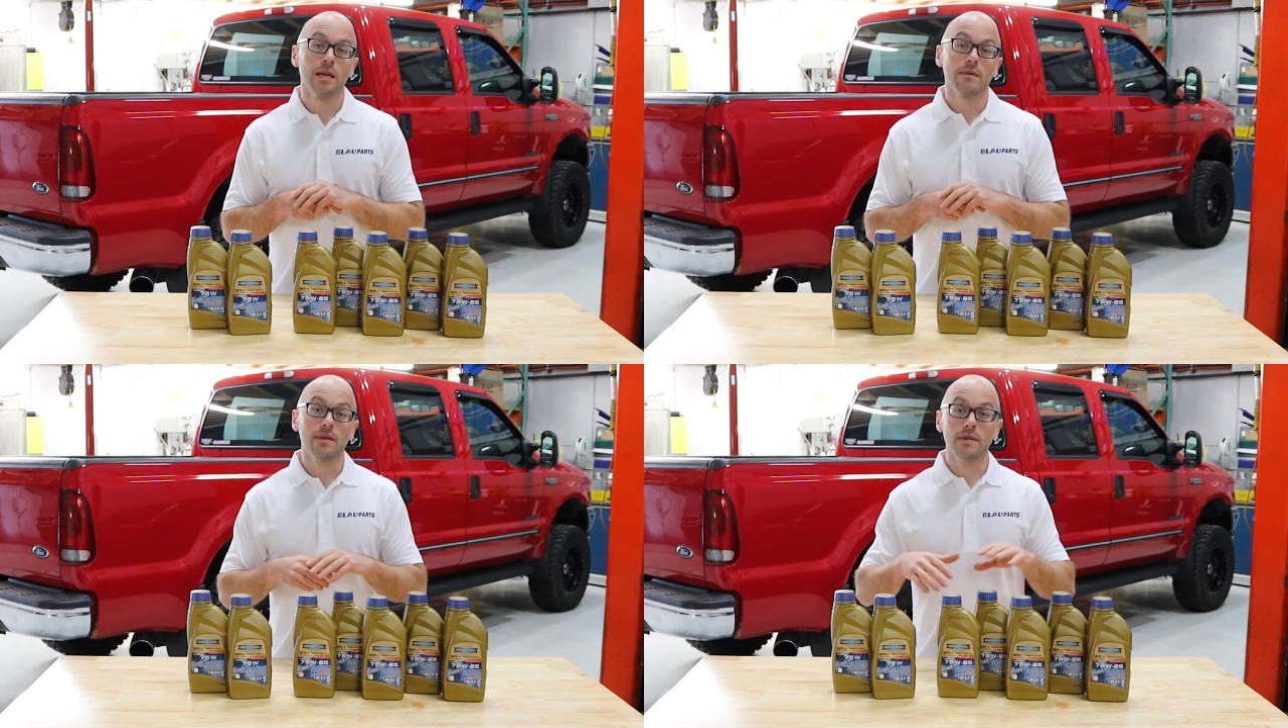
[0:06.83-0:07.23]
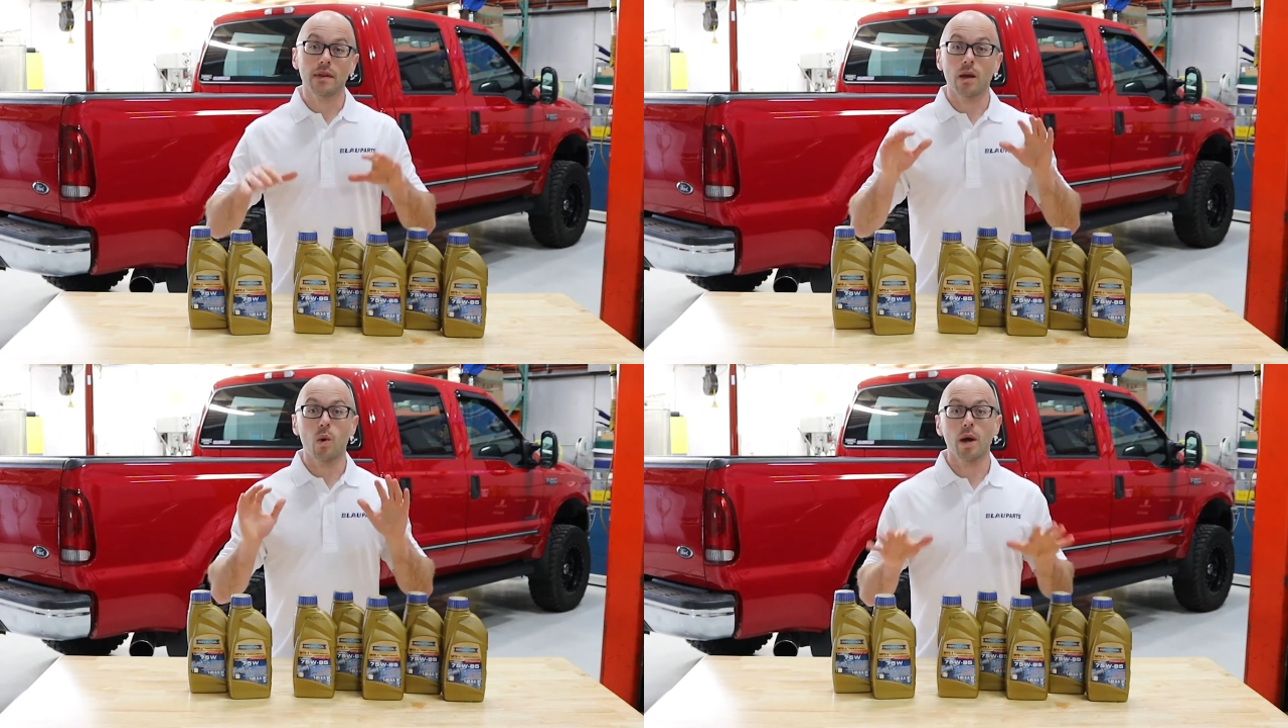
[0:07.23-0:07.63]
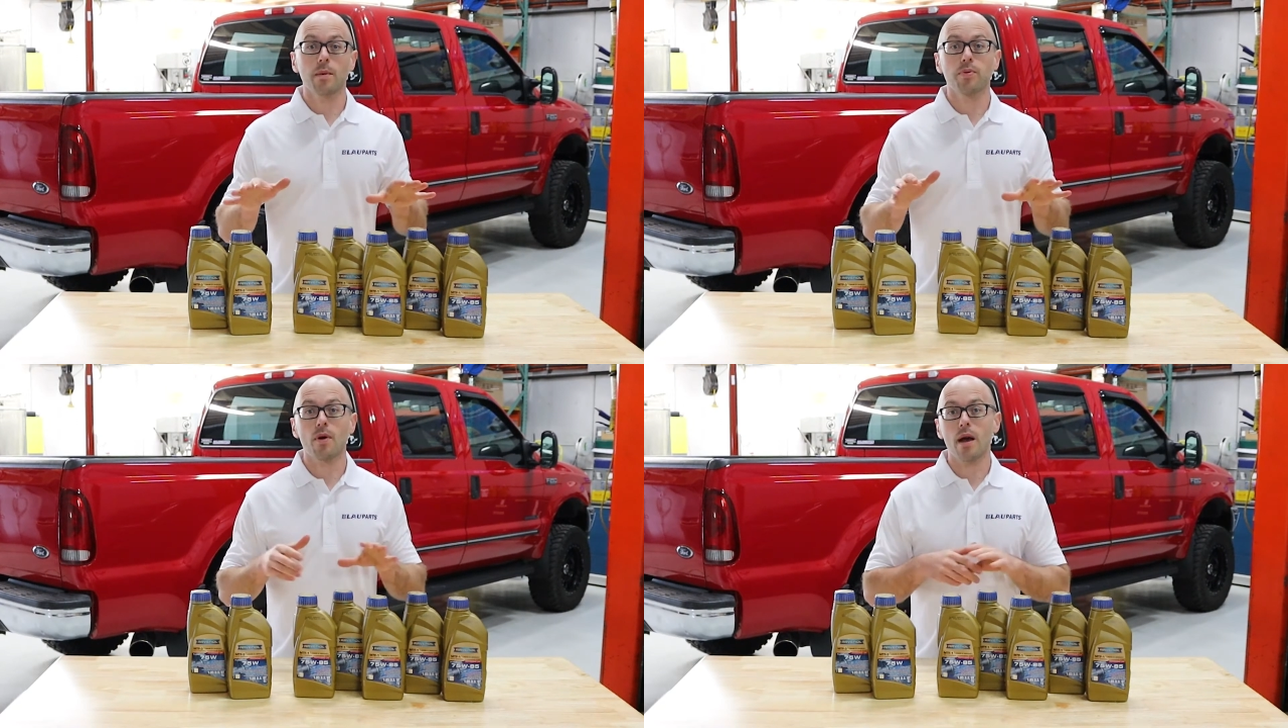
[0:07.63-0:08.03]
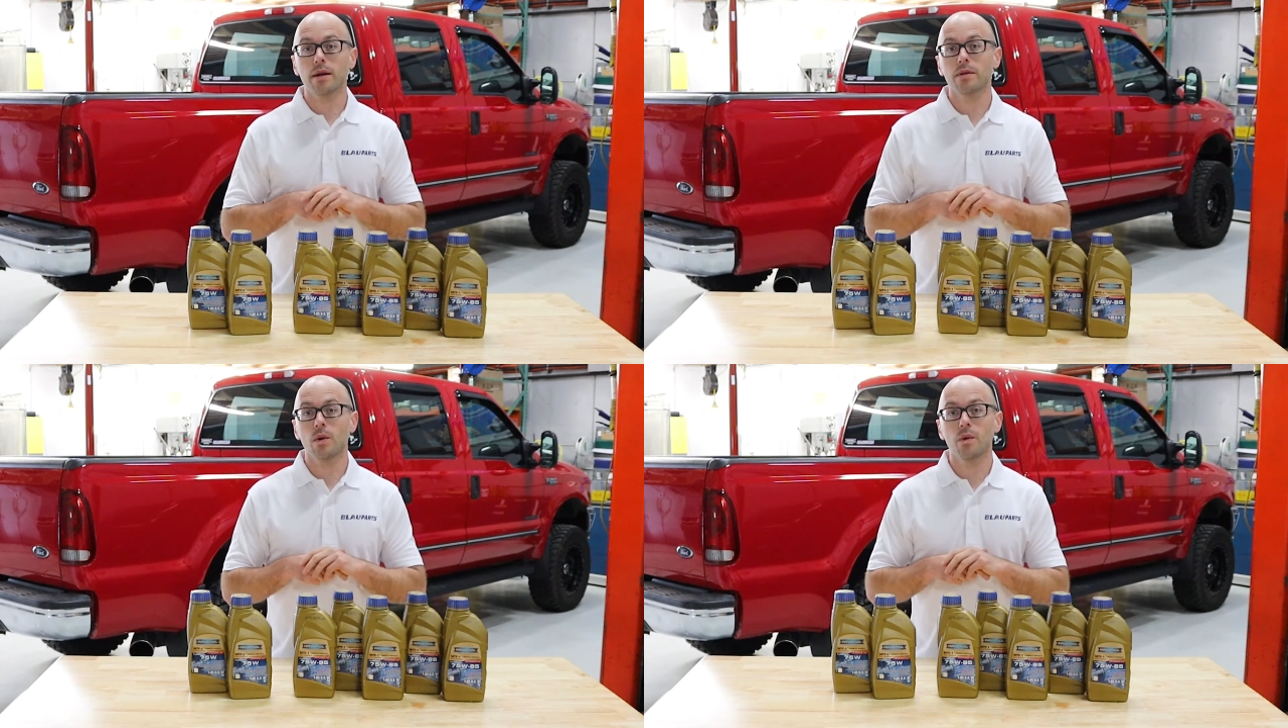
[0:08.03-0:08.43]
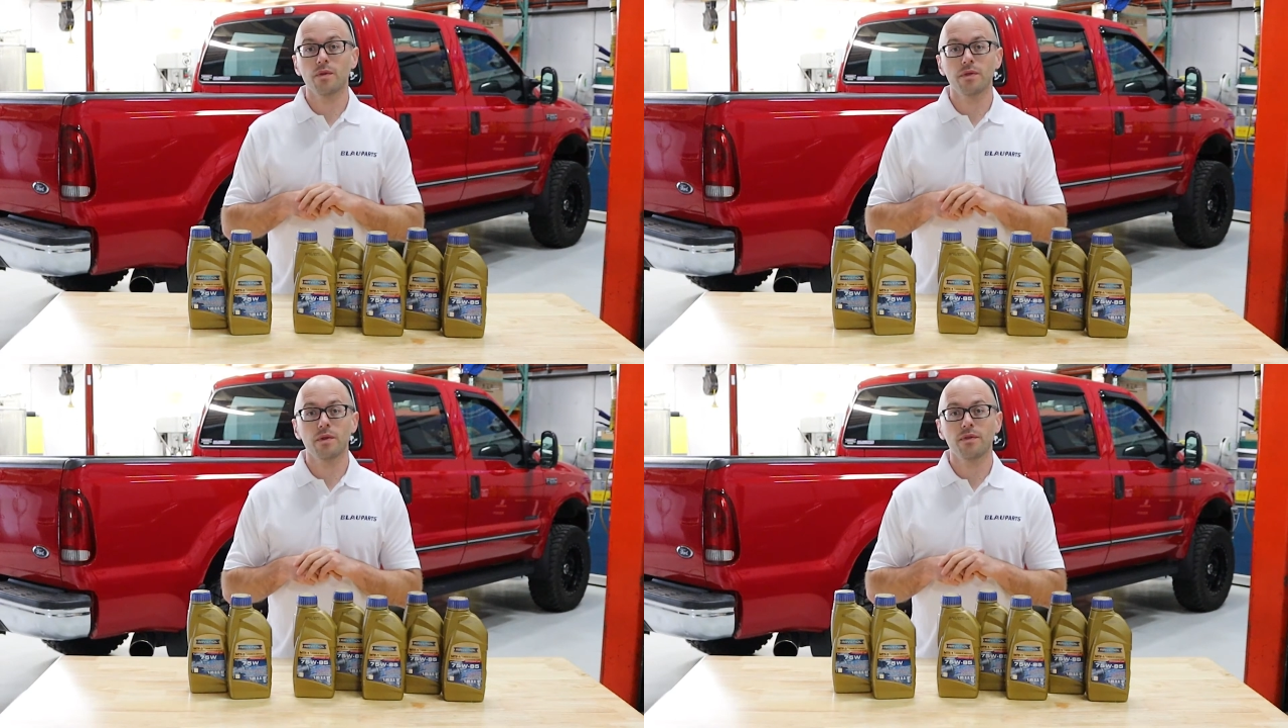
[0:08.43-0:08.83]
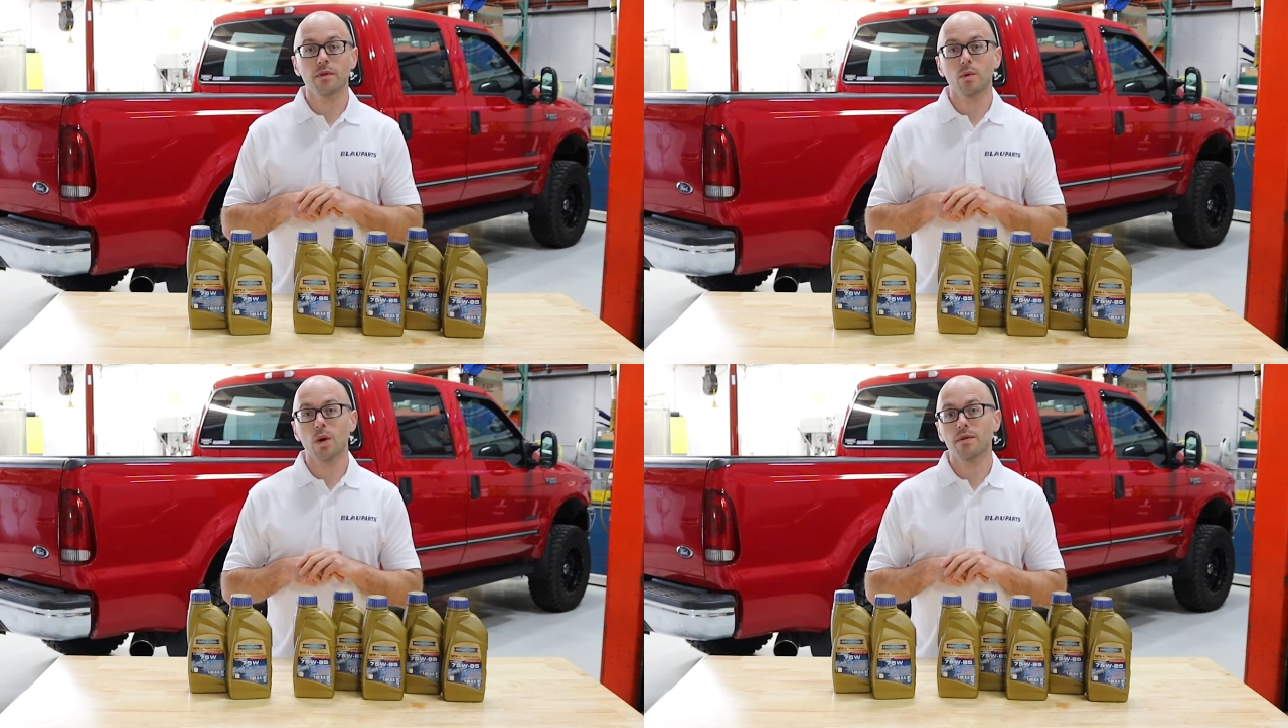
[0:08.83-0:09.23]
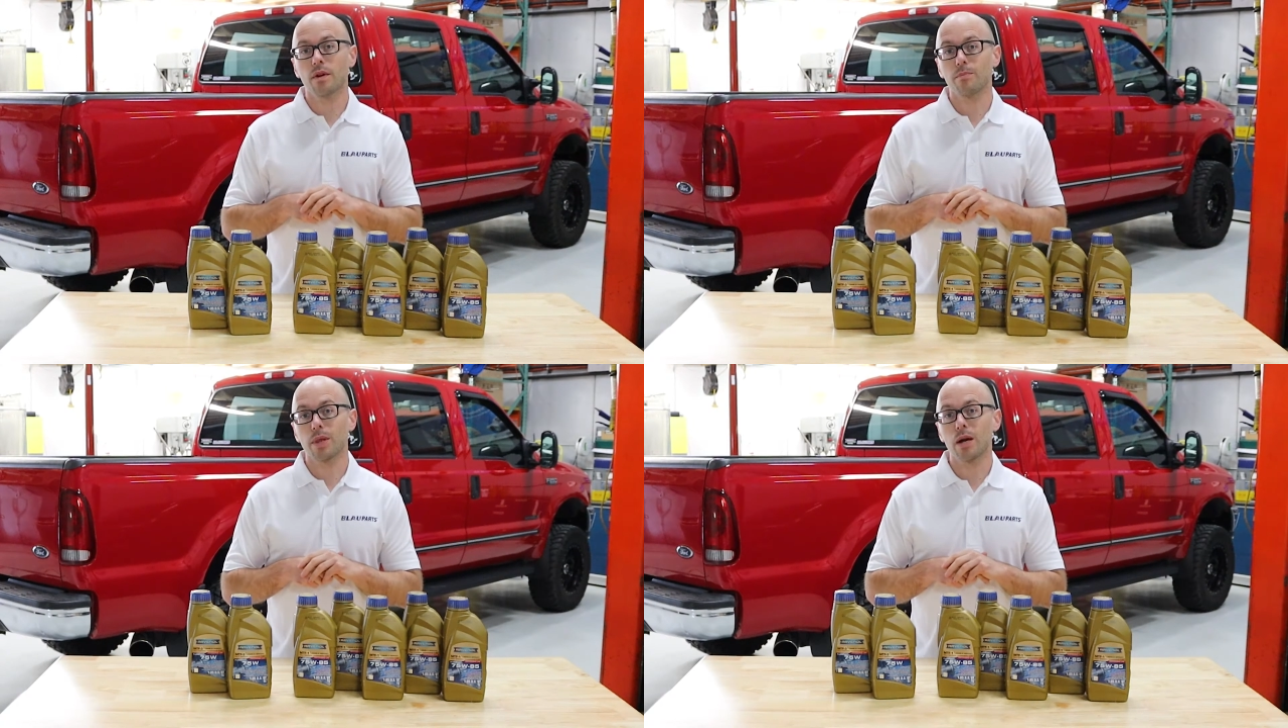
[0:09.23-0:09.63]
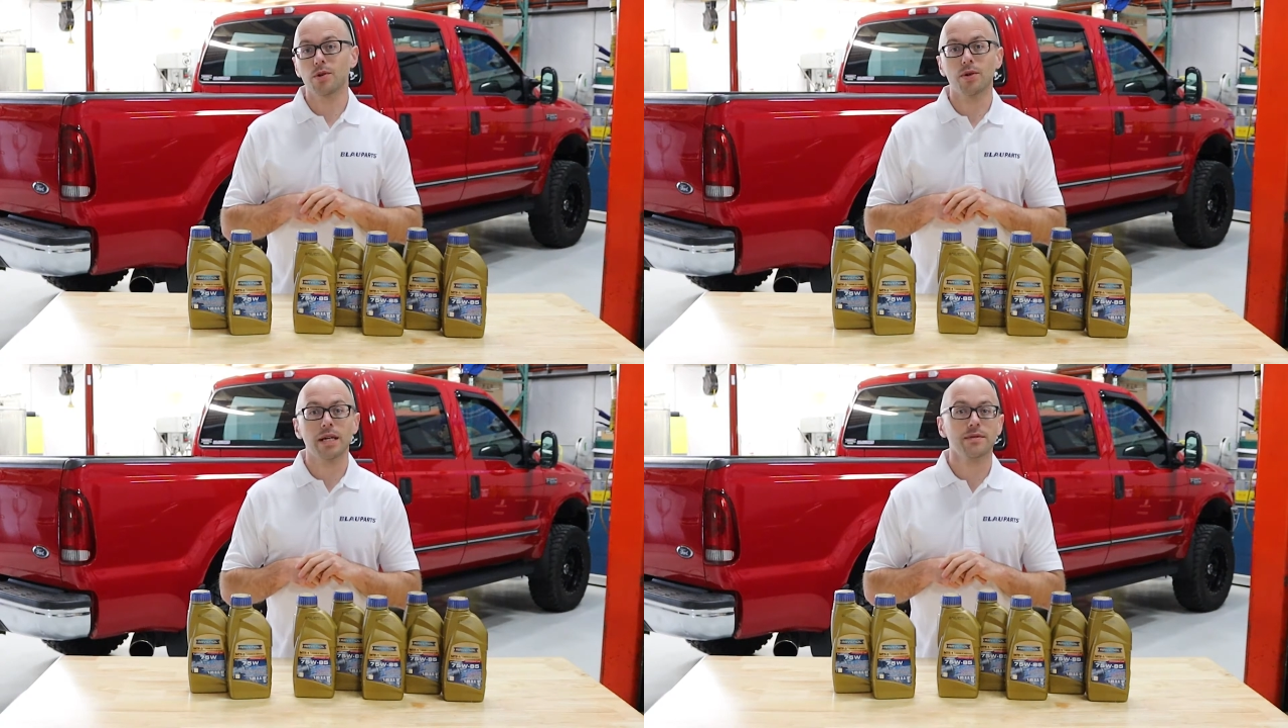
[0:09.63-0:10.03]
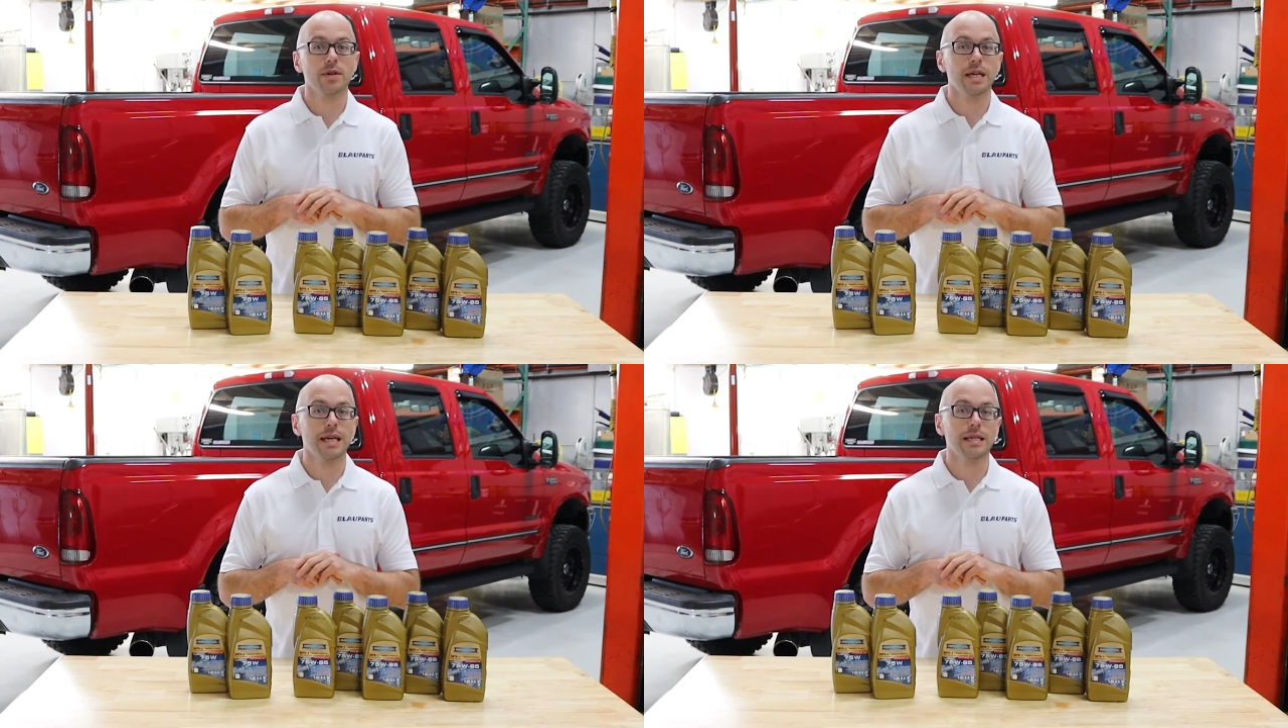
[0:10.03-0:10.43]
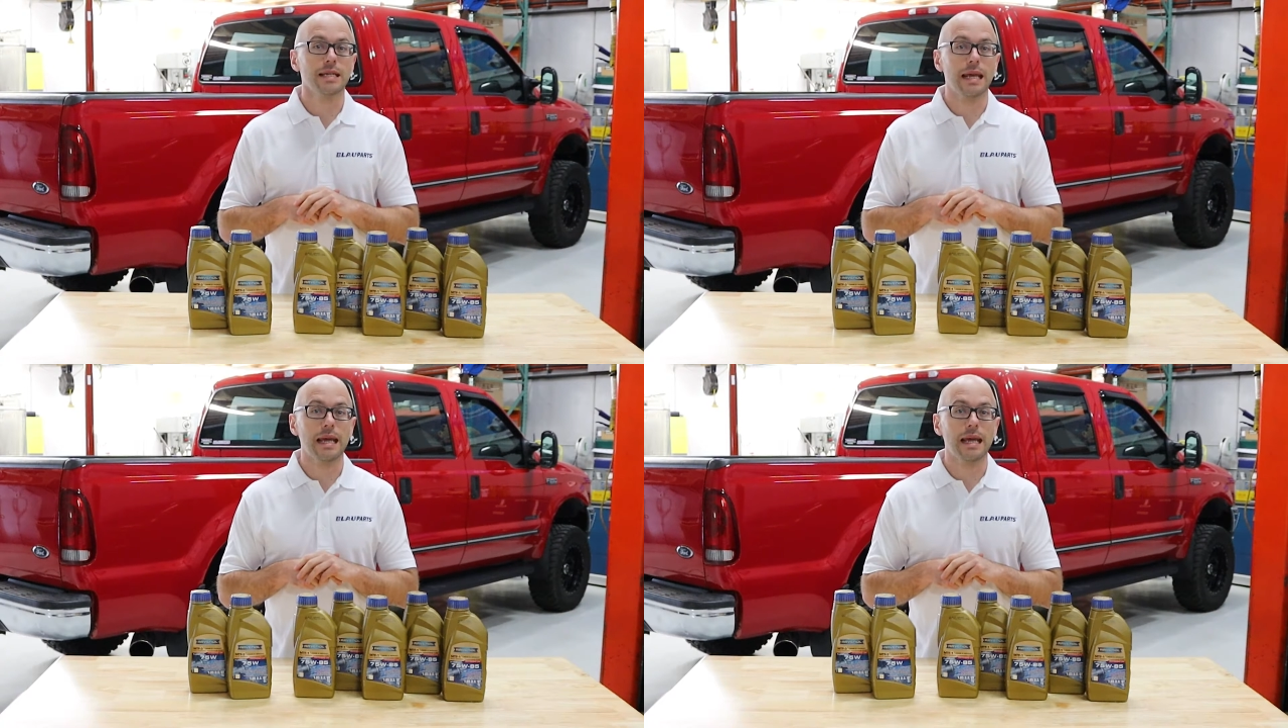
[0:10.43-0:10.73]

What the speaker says: This is a quick product overview for one of our BLAU transfer case